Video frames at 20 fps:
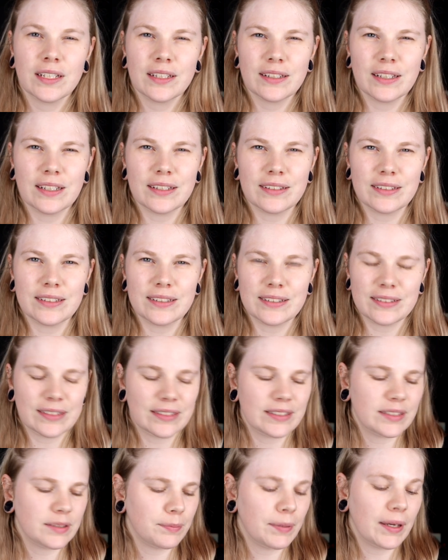That is
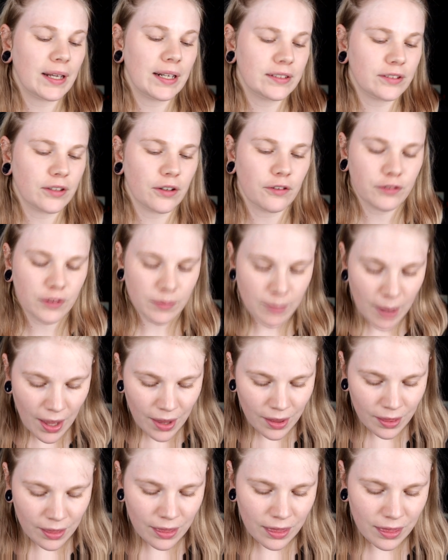this palette of the
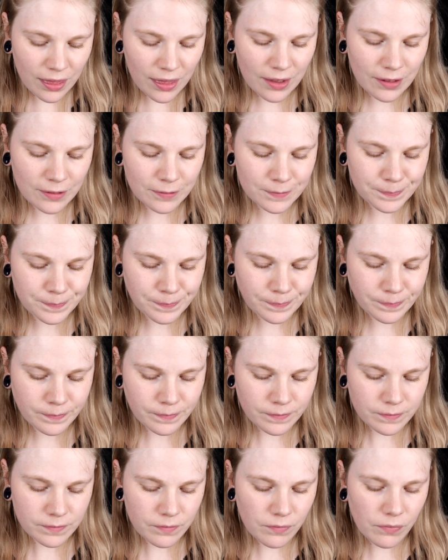month.
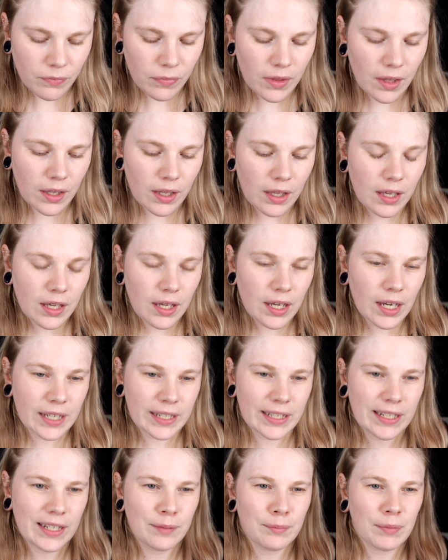I
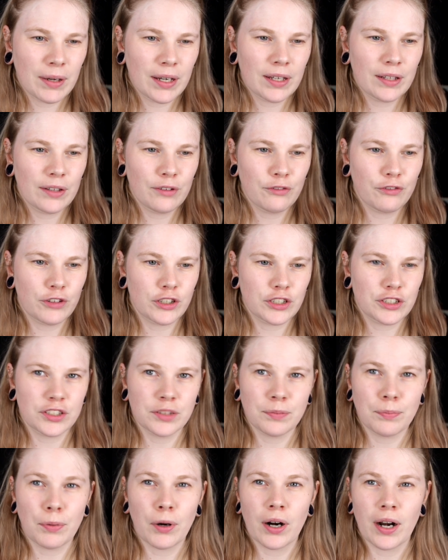can leave my
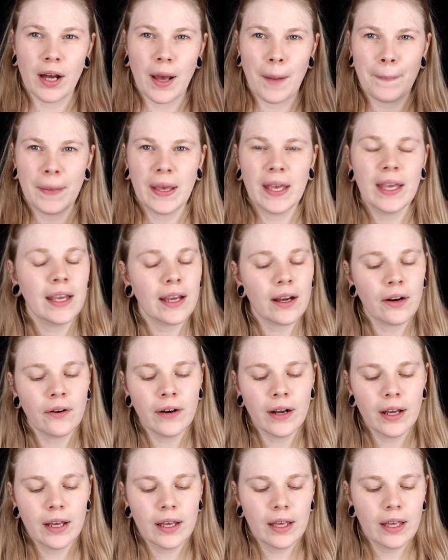first part up here.